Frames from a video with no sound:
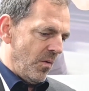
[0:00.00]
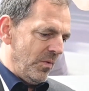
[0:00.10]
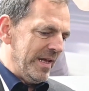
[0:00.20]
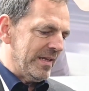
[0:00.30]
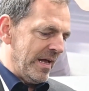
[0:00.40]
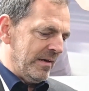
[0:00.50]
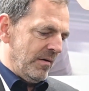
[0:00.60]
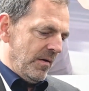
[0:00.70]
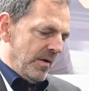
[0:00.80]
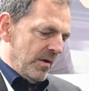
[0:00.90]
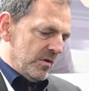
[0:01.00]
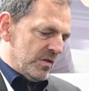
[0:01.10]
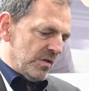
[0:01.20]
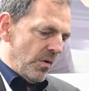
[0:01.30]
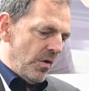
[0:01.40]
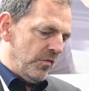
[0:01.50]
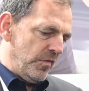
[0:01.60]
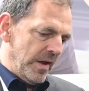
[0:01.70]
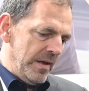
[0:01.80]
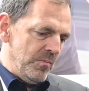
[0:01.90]
we then serve
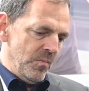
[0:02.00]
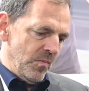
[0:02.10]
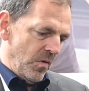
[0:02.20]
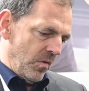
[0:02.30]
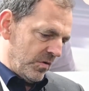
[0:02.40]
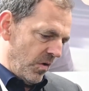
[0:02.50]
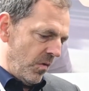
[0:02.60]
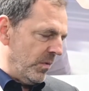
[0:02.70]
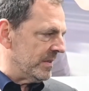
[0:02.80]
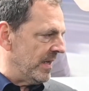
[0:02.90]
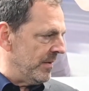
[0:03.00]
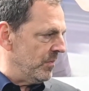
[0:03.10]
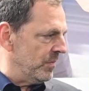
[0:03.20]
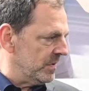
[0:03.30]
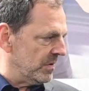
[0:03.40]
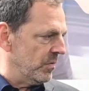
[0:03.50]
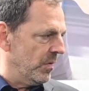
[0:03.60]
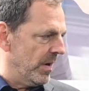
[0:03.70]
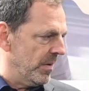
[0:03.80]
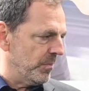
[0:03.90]
him or go with him
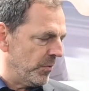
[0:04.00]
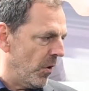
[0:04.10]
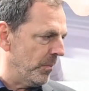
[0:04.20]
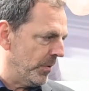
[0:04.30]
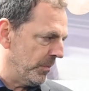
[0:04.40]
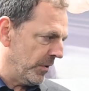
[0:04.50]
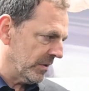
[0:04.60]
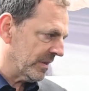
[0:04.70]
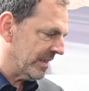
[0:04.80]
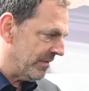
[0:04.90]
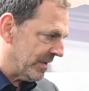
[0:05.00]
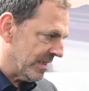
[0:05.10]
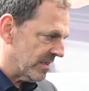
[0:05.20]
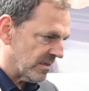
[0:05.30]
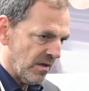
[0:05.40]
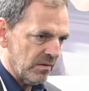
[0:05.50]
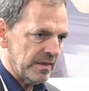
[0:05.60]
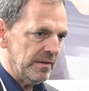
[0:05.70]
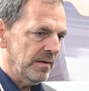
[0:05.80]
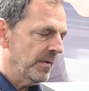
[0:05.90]
through a proper productivity study,